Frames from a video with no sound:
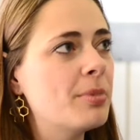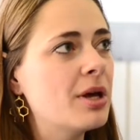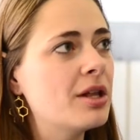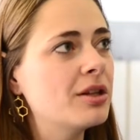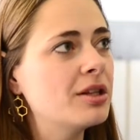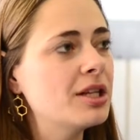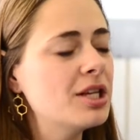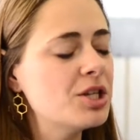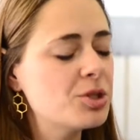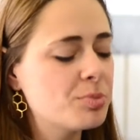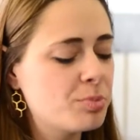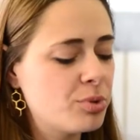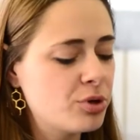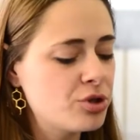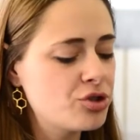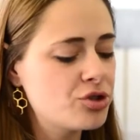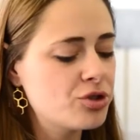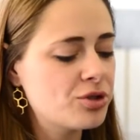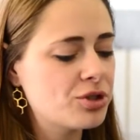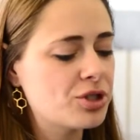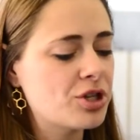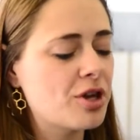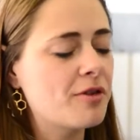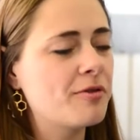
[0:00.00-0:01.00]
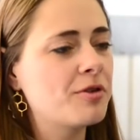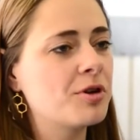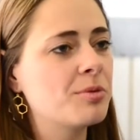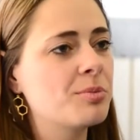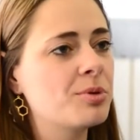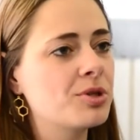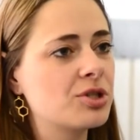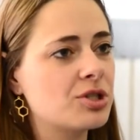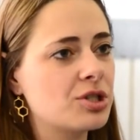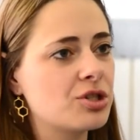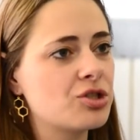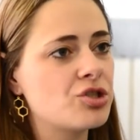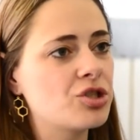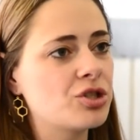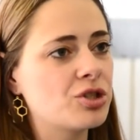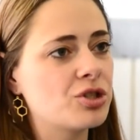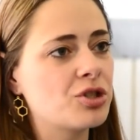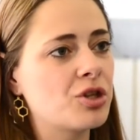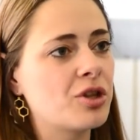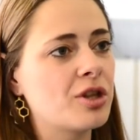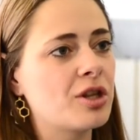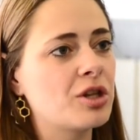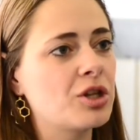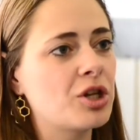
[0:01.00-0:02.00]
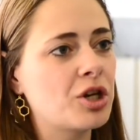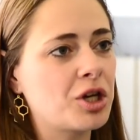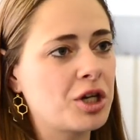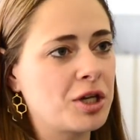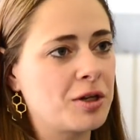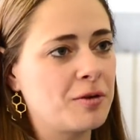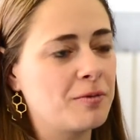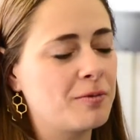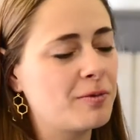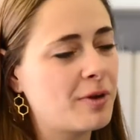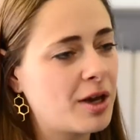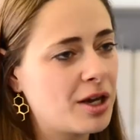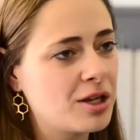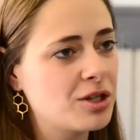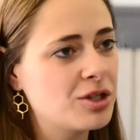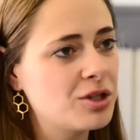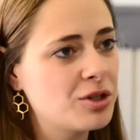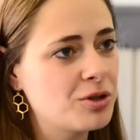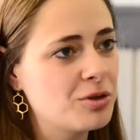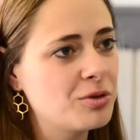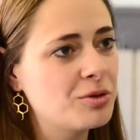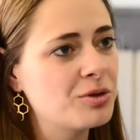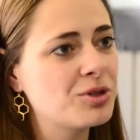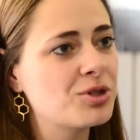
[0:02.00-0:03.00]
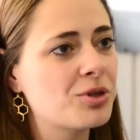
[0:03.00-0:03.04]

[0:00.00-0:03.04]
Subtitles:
at least put yourself in a position so that luck can find you.